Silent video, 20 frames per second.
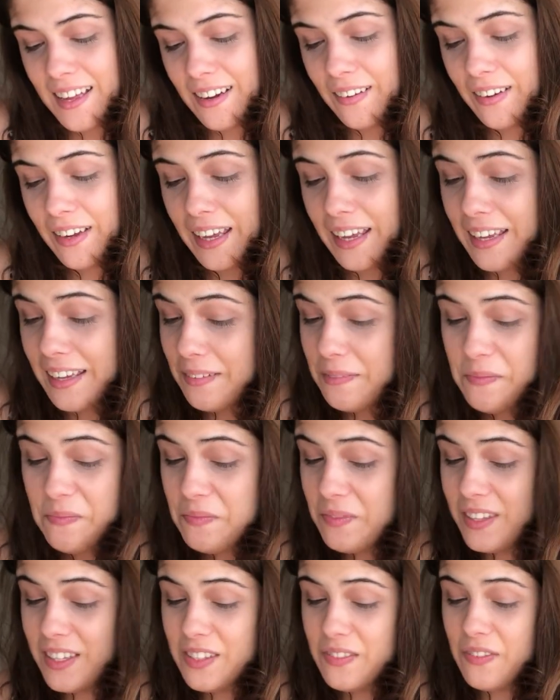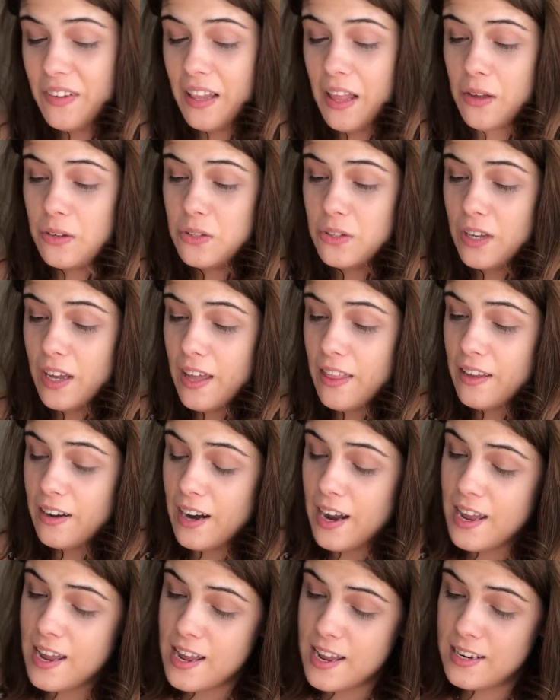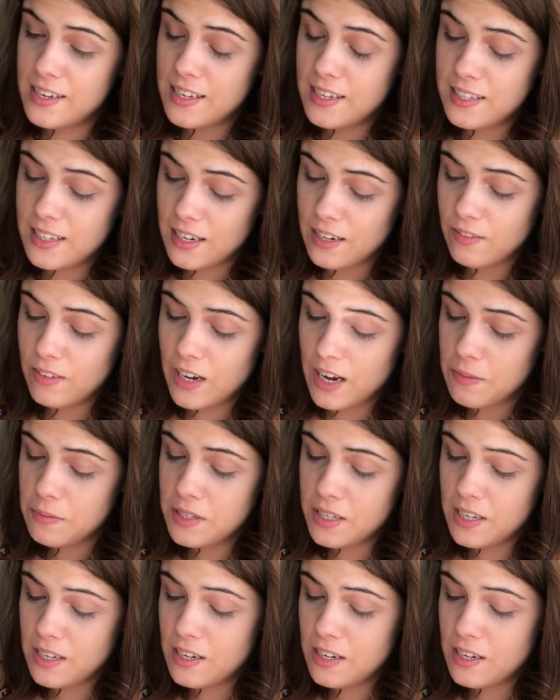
Okay, these fell out together. And then Ten of Cups